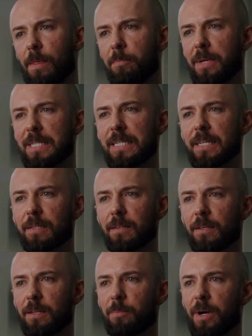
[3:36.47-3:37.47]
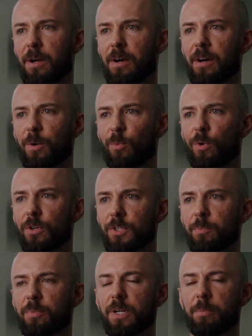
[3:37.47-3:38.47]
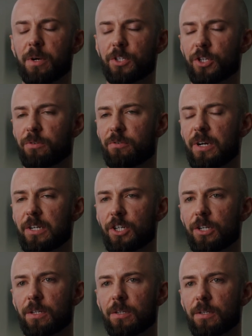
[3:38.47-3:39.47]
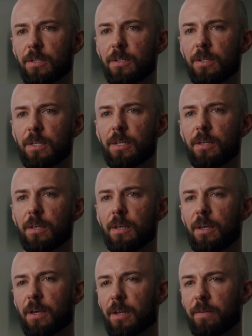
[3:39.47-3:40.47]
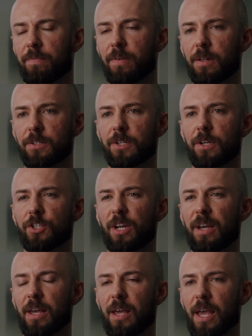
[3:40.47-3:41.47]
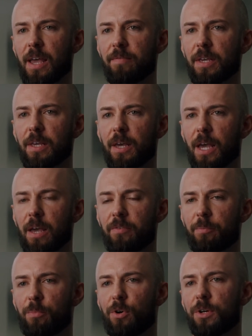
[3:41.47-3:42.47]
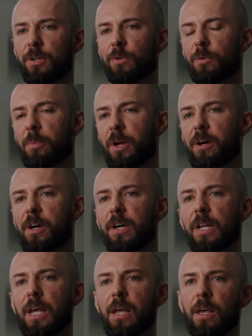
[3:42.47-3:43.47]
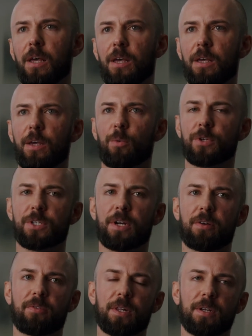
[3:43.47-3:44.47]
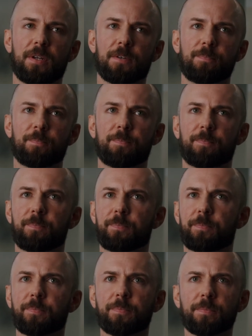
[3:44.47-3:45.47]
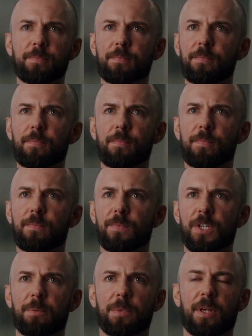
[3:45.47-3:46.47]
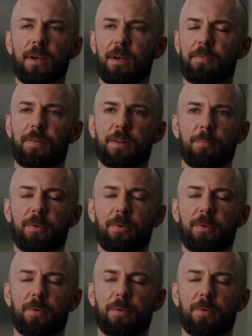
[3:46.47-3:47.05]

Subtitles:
immediately my heart was pretty much crushed. And I felt such a heavy, heavy burden on my heart. It was not really something I have felt